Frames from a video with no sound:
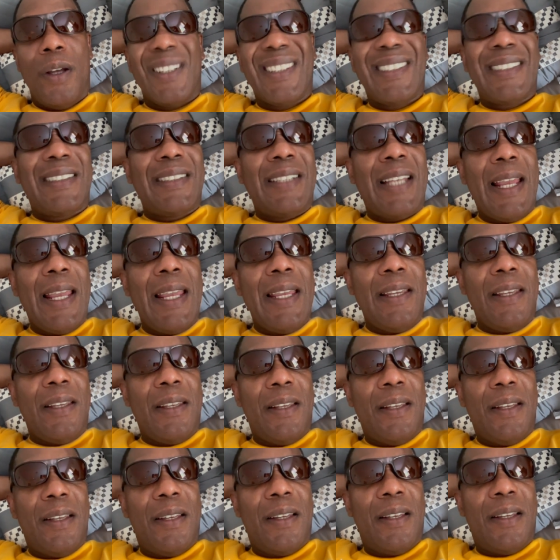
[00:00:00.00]
Take
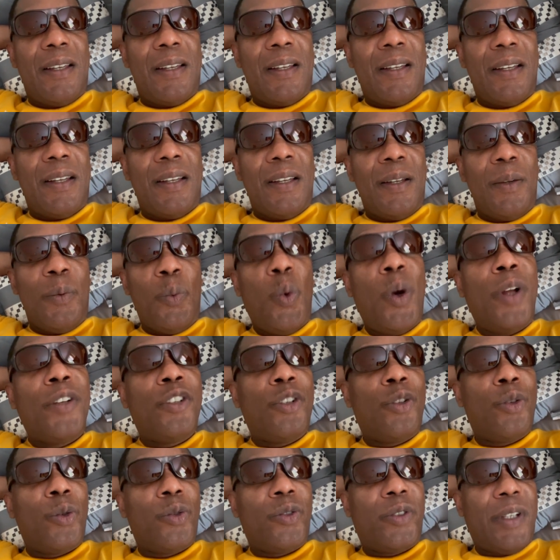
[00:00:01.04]
one
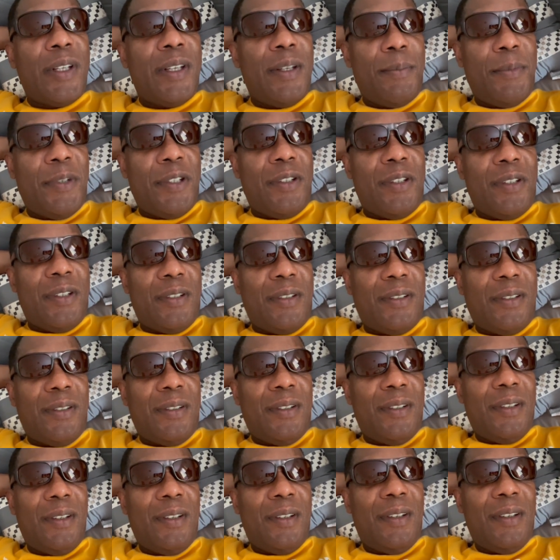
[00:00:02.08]
of those images
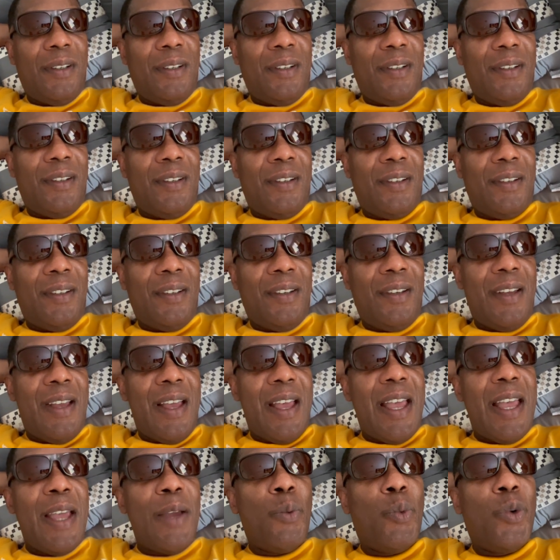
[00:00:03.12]

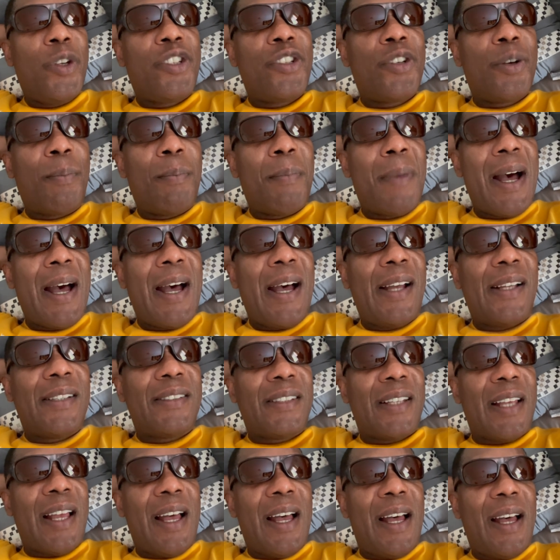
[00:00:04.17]
and with your mind's
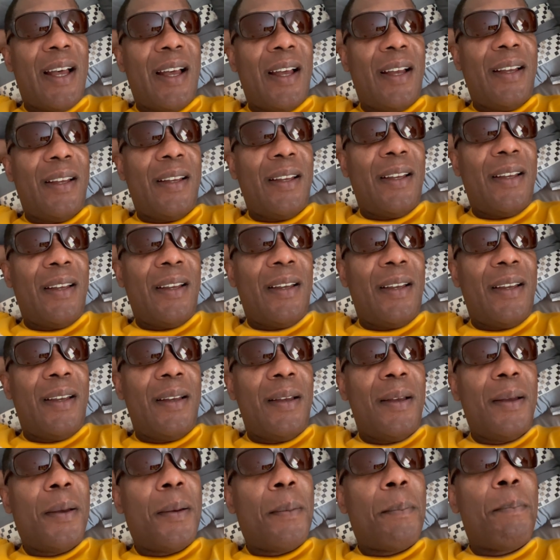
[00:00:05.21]
eye,
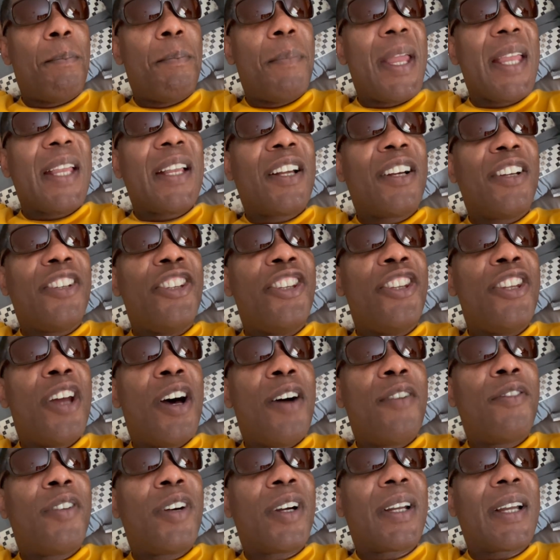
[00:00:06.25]
make
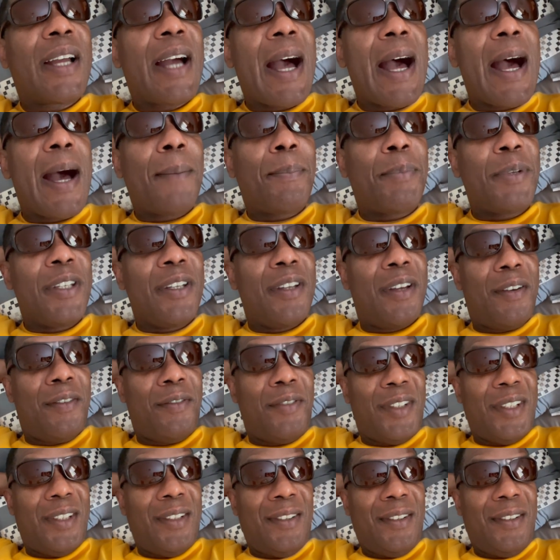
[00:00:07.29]
another copy of it.